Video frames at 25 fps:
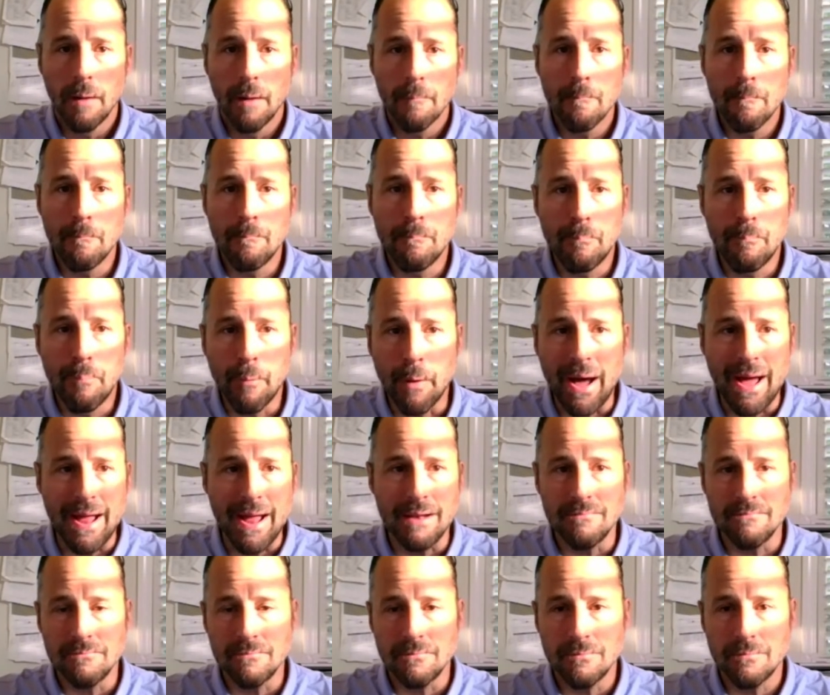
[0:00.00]

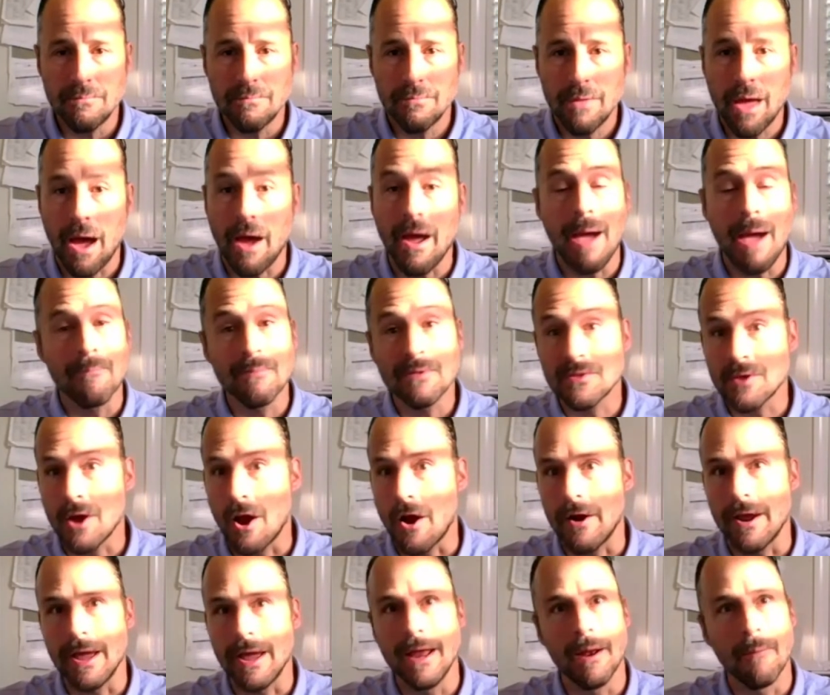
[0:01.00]
But I'm
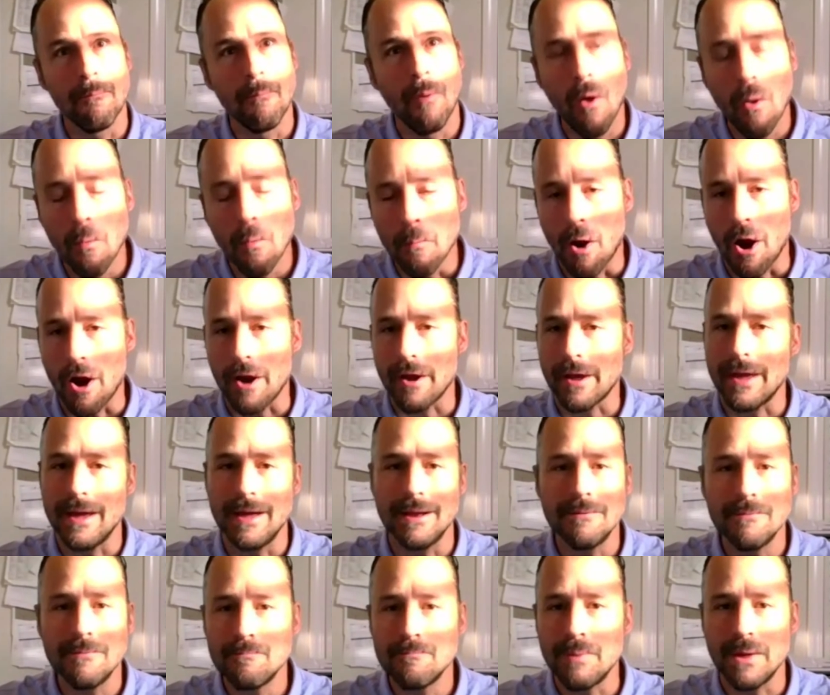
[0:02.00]
sorry, in a bull
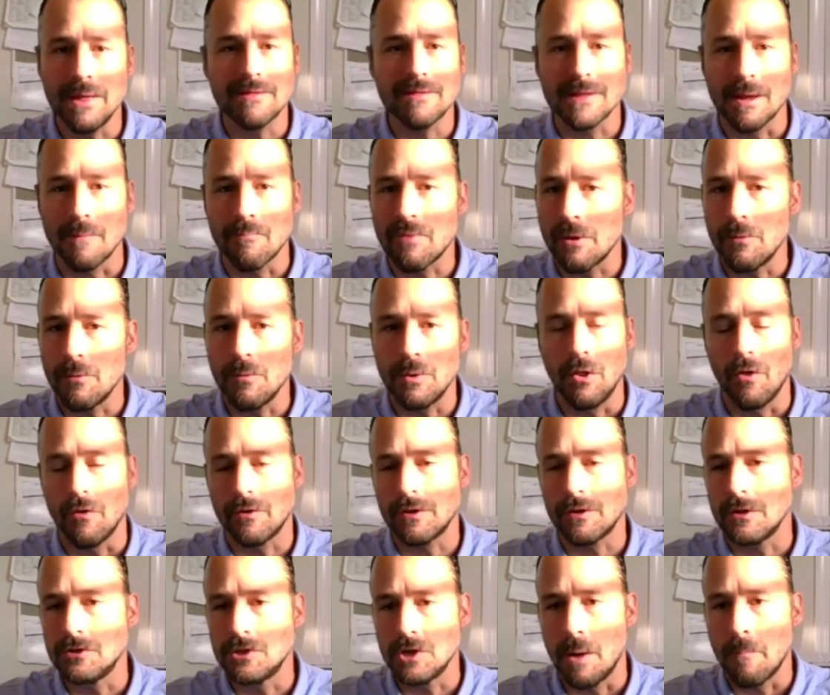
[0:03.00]
market, be something we'd
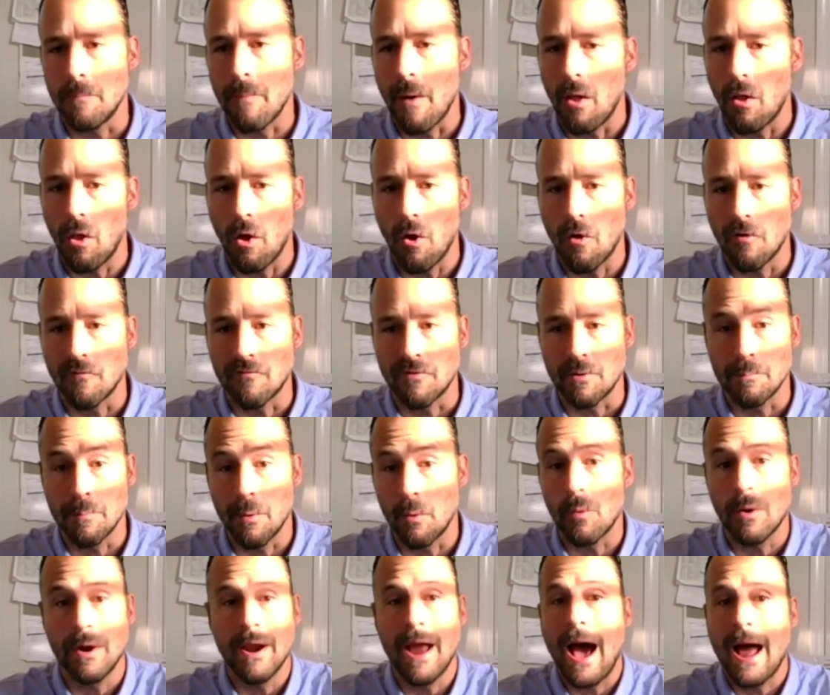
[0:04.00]
look to jump all over. But
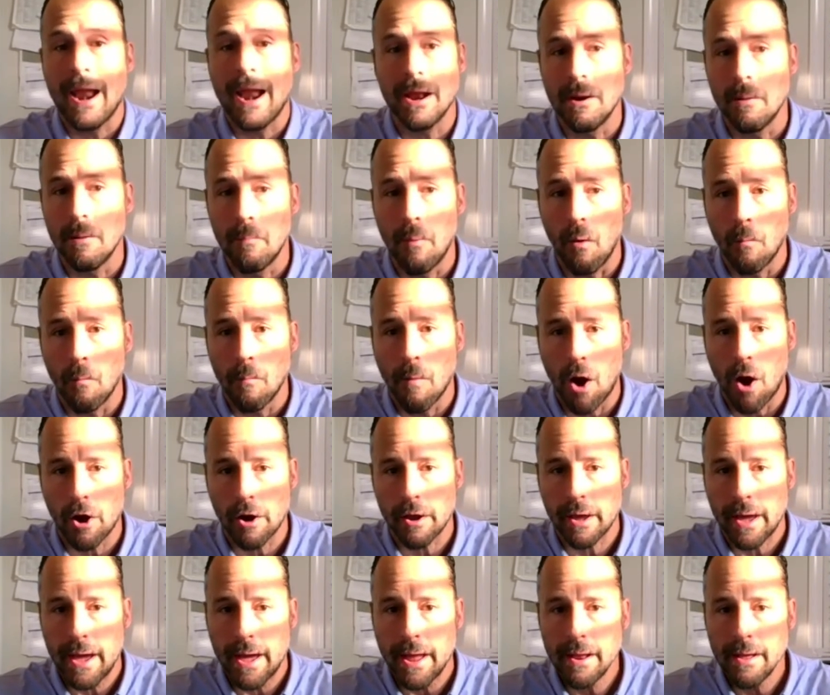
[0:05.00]
we're not in a bull
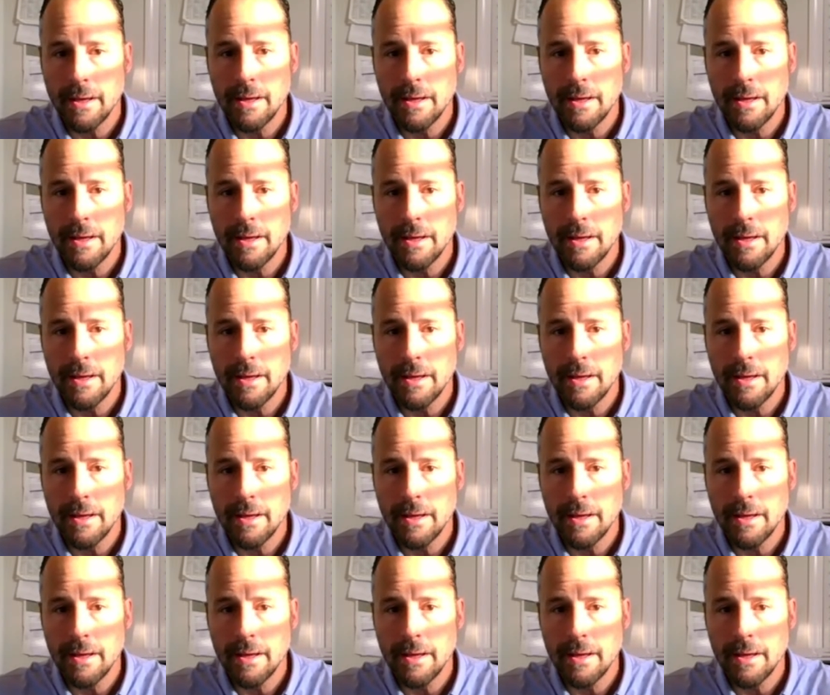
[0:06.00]
market.